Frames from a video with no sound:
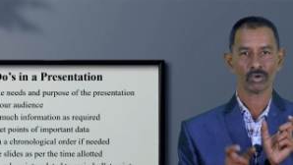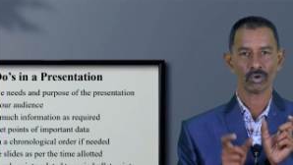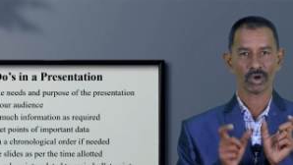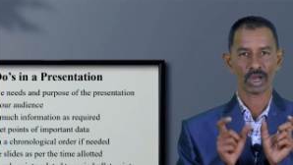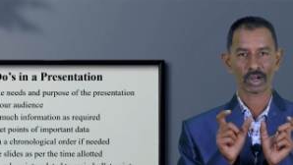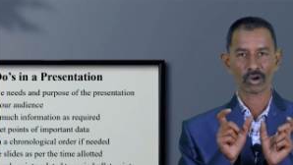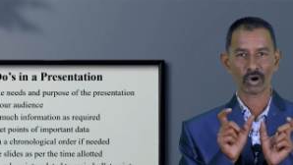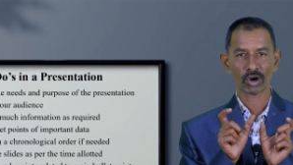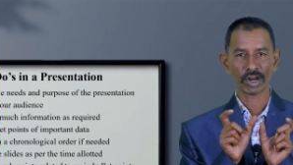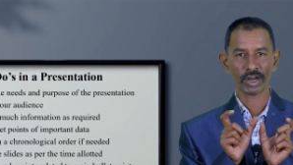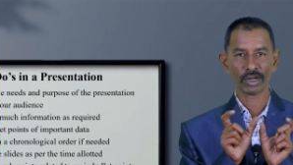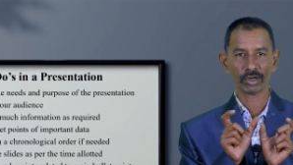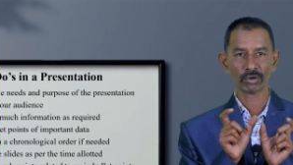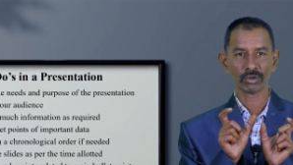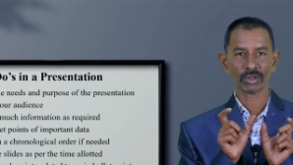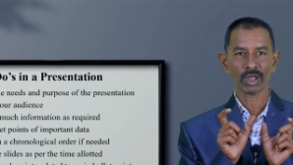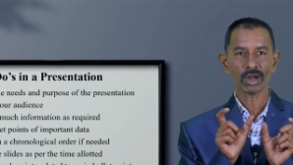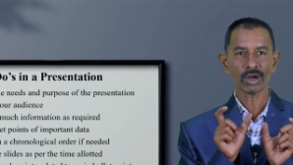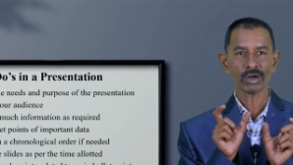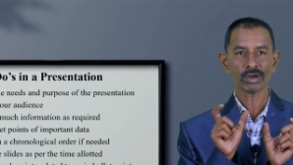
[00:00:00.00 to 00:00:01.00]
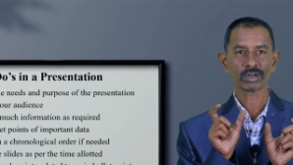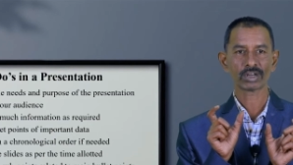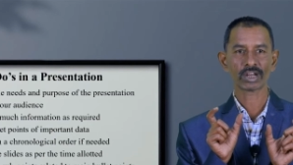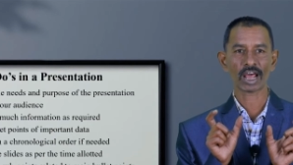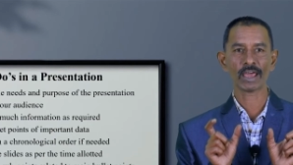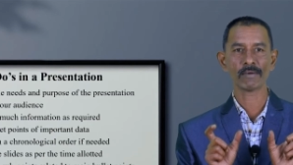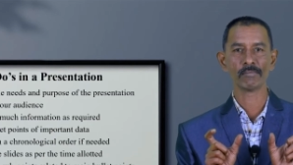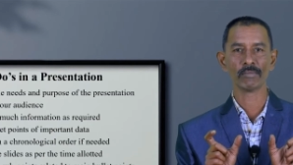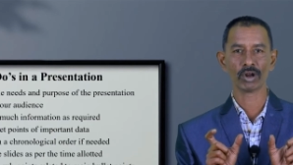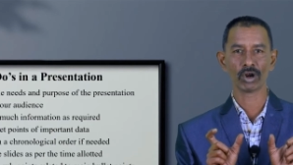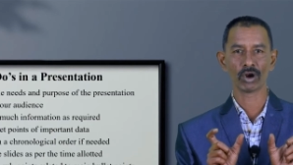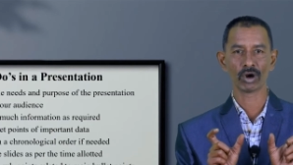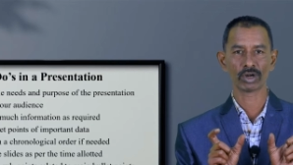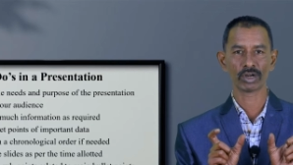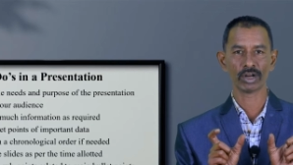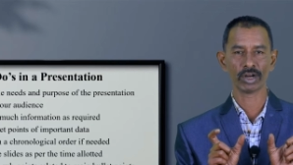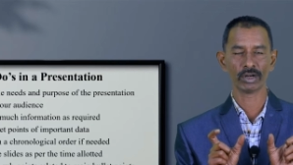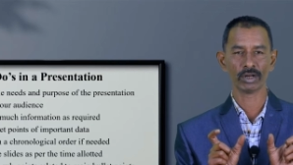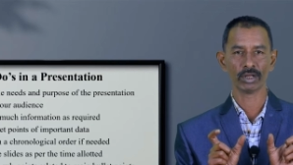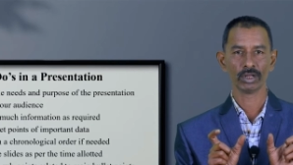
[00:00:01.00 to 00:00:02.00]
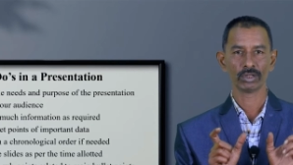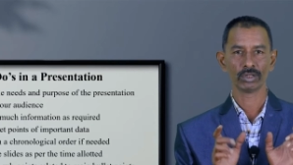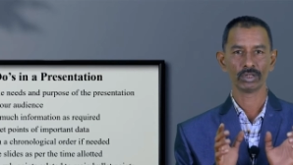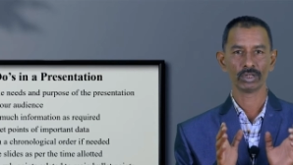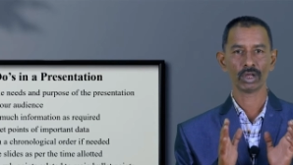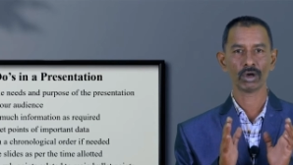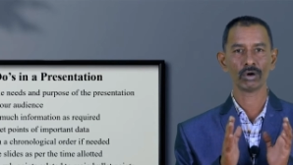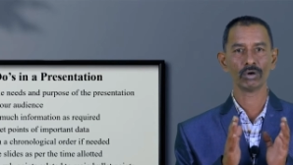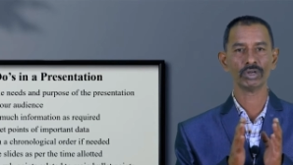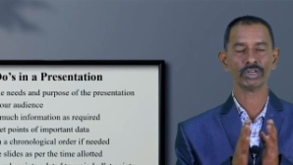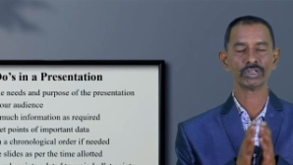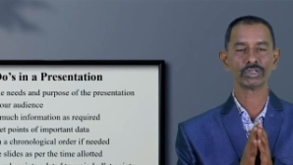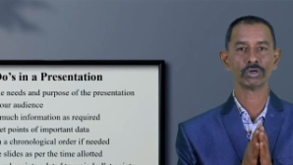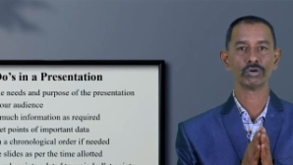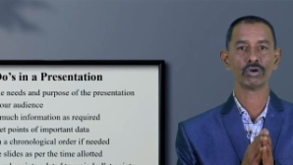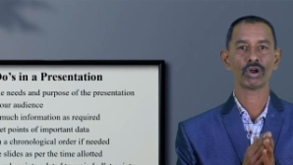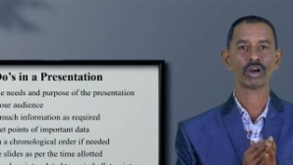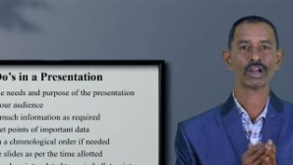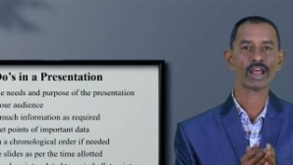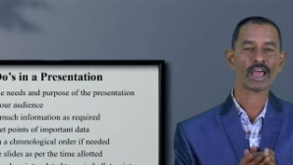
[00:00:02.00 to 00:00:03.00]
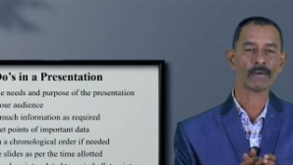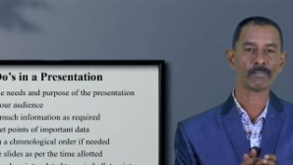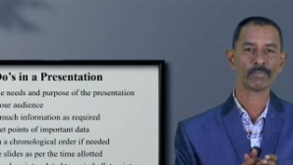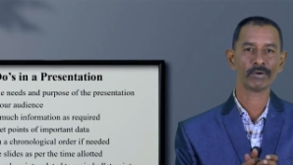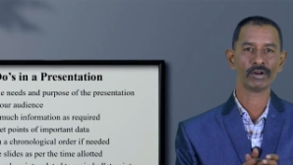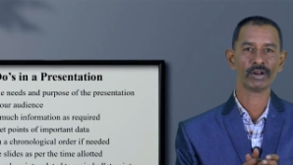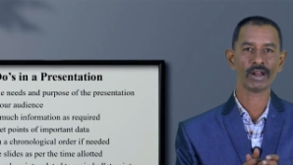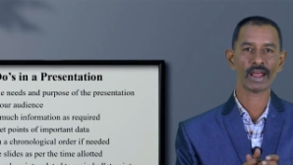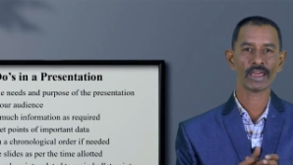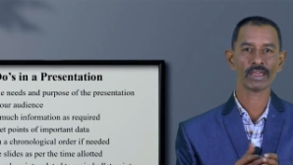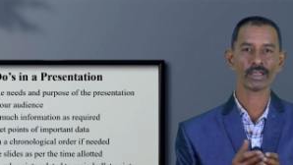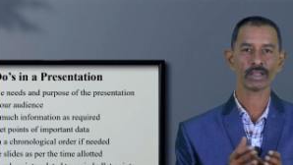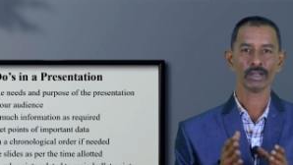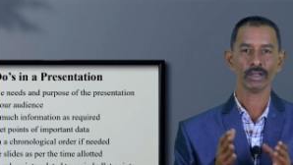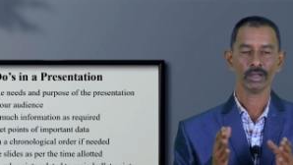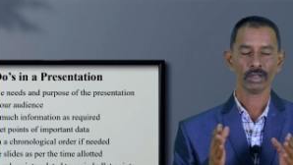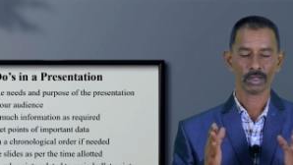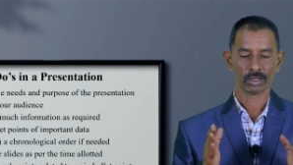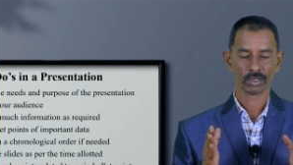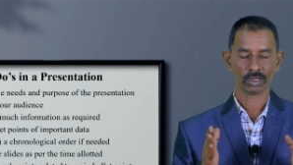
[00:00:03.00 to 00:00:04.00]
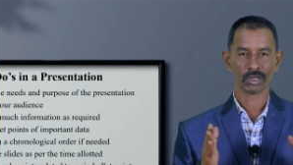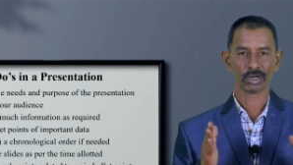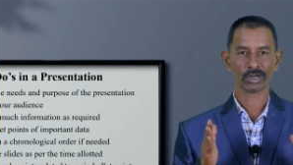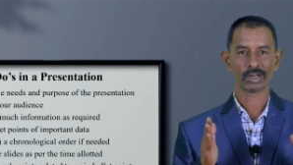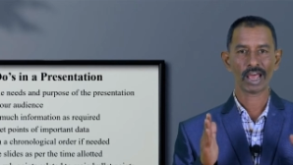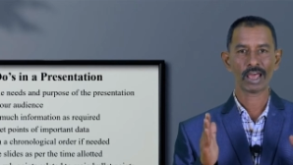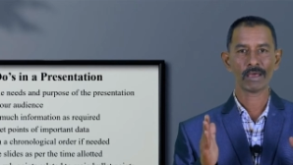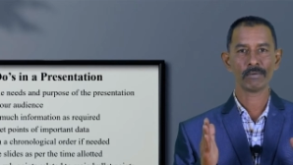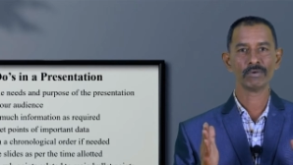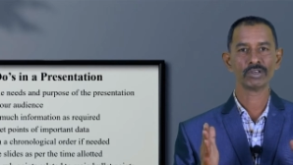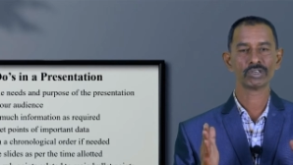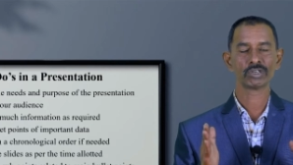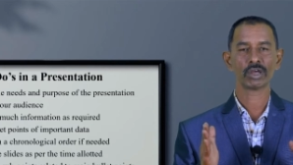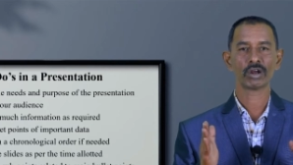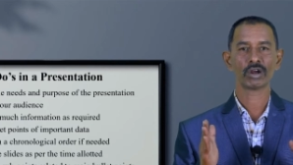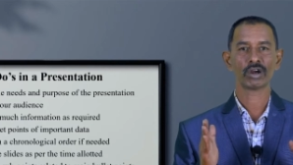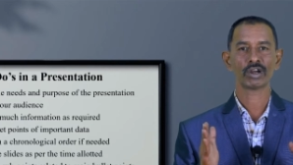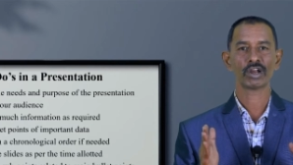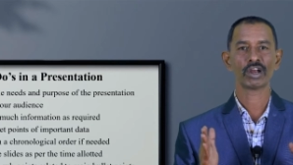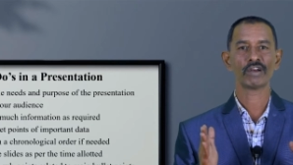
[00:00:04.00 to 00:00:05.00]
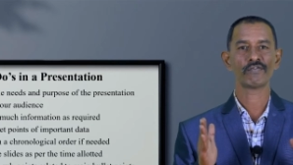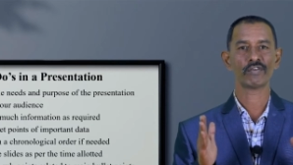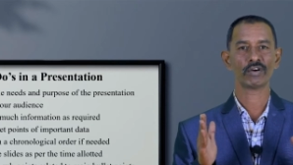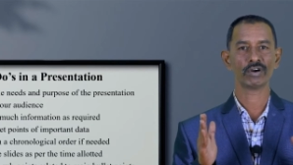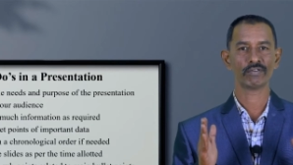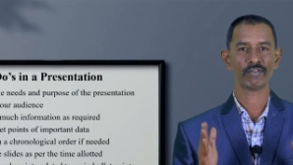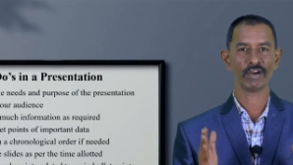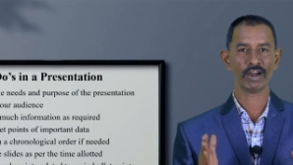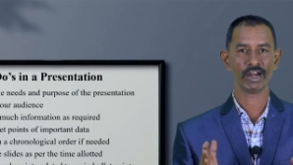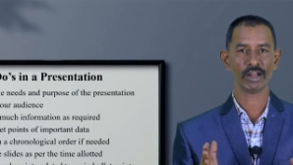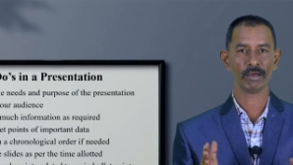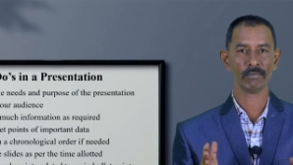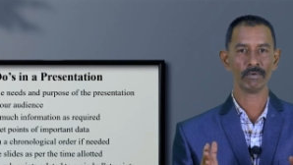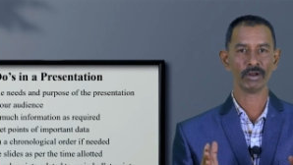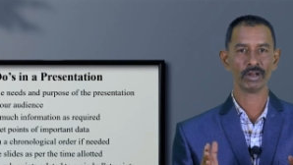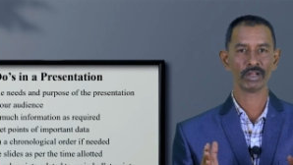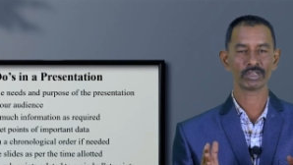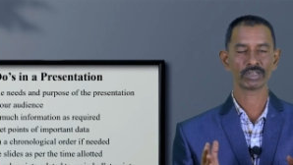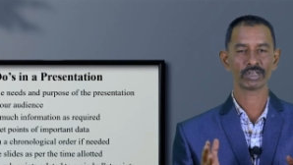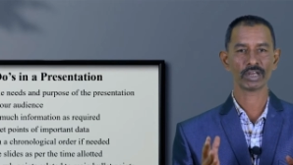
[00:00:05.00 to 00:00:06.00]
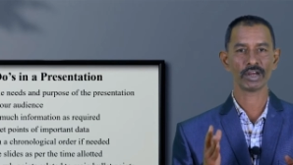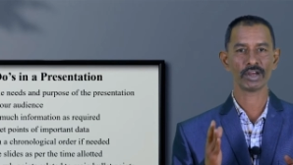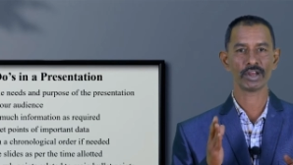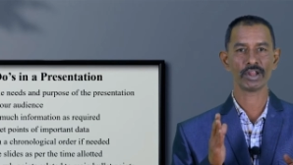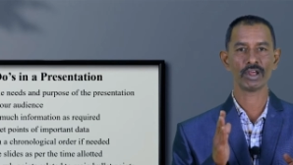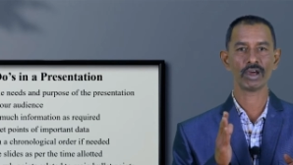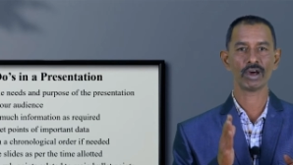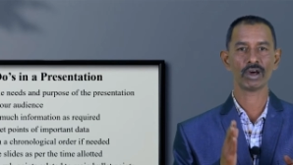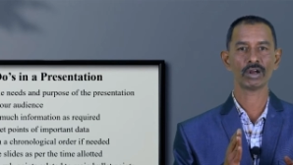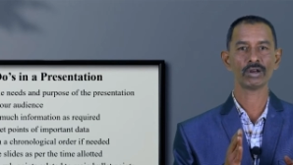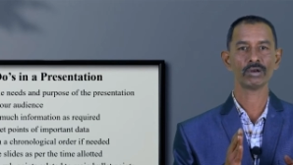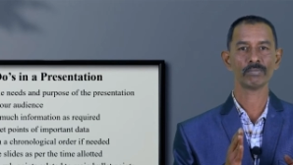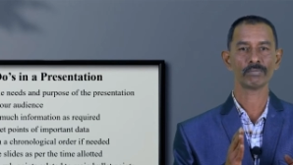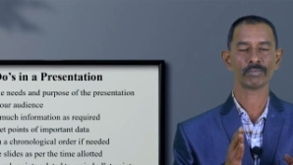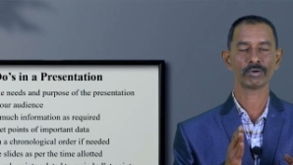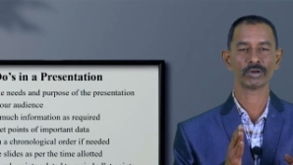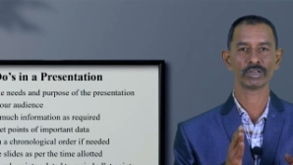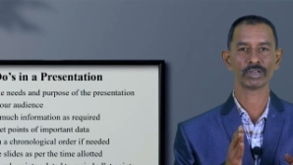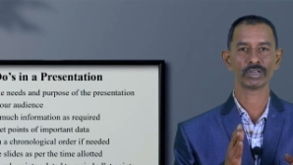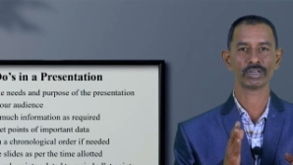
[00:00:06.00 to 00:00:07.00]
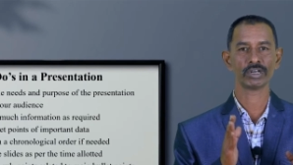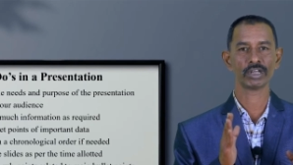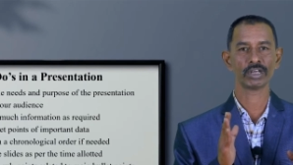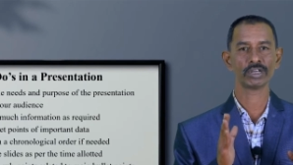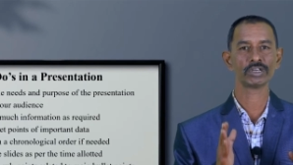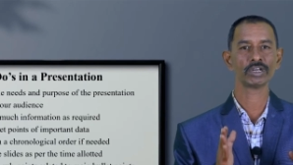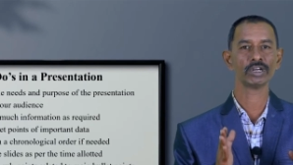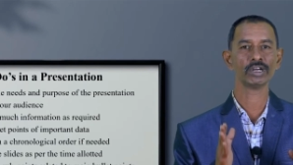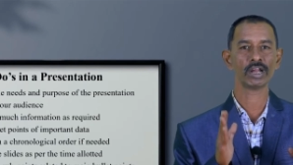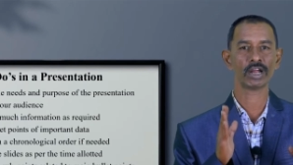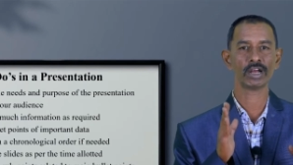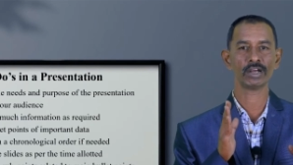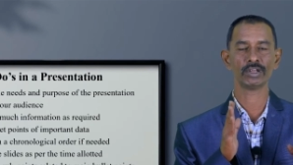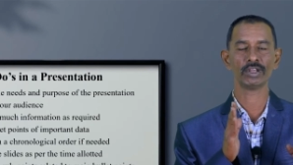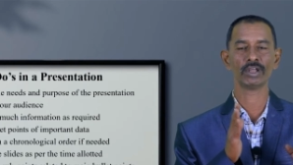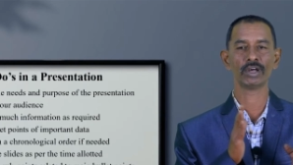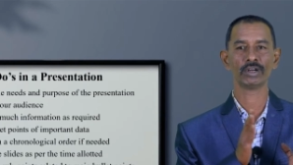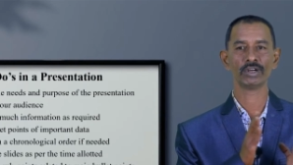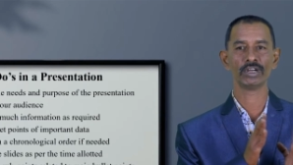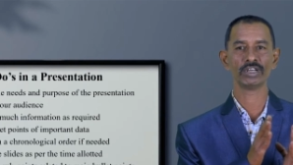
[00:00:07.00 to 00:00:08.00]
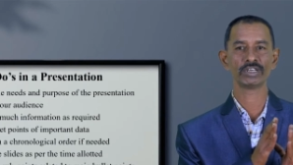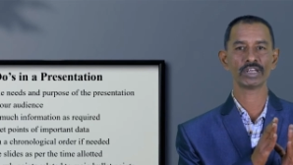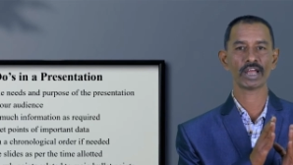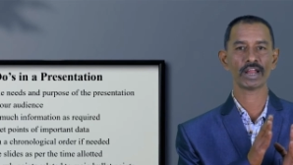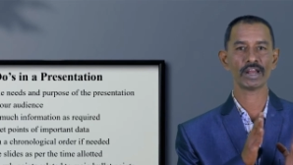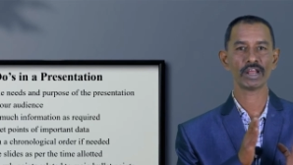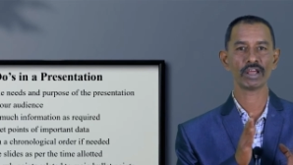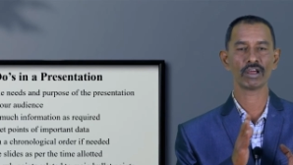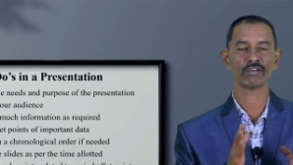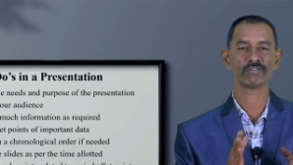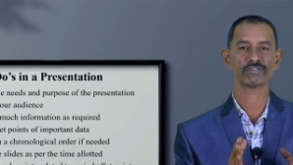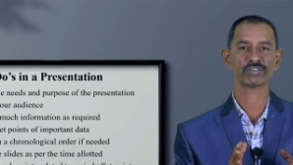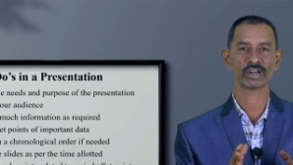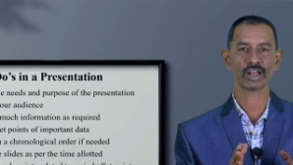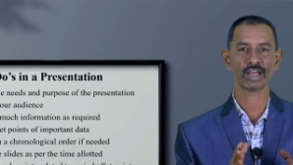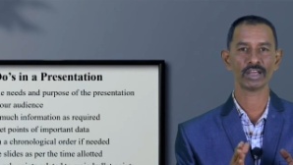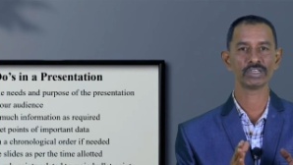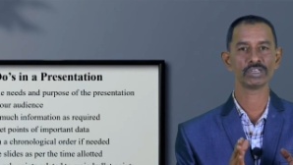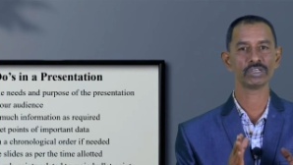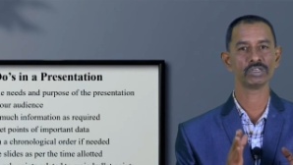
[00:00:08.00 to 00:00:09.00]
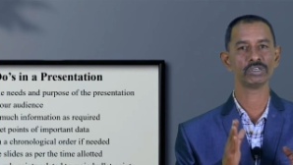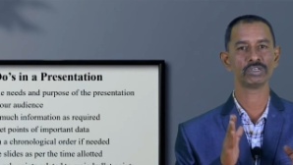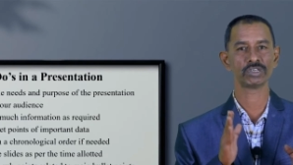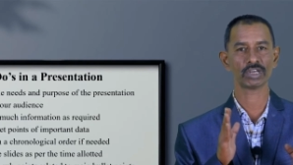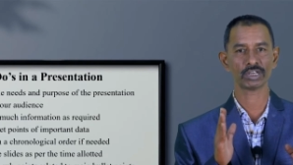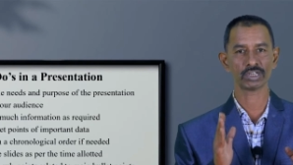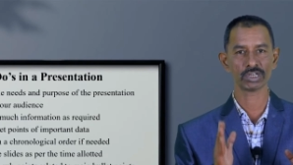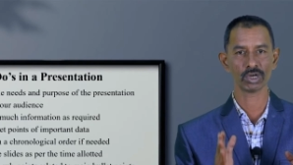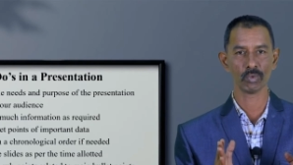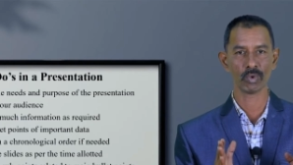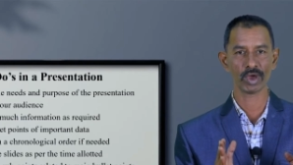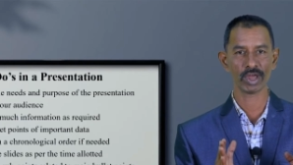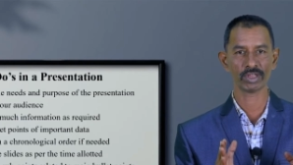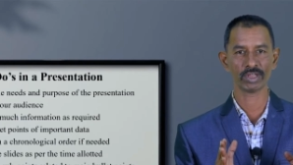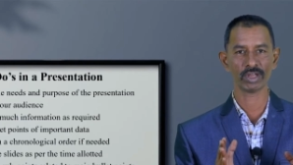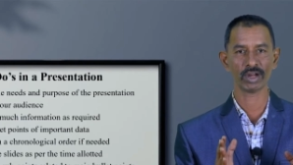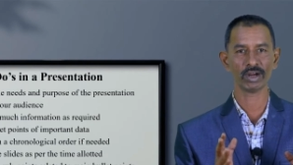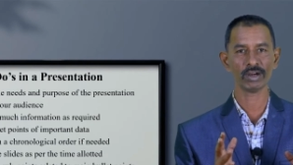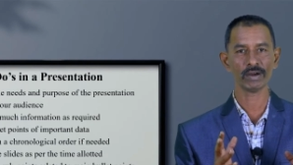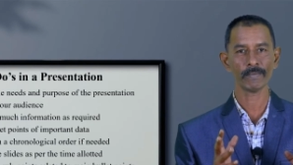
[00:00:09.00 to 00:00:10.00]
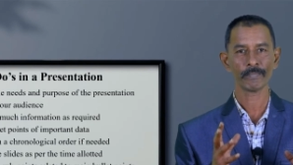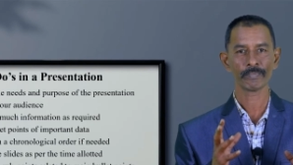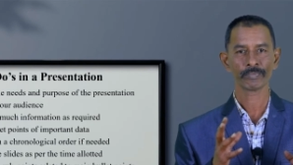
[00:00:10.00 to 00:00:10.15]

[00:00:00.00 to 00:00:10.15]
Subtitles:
according to the time allotted. Now, it should not happen like the time is allotted for 20 minutes and your presentation and the designing of slides in such a way that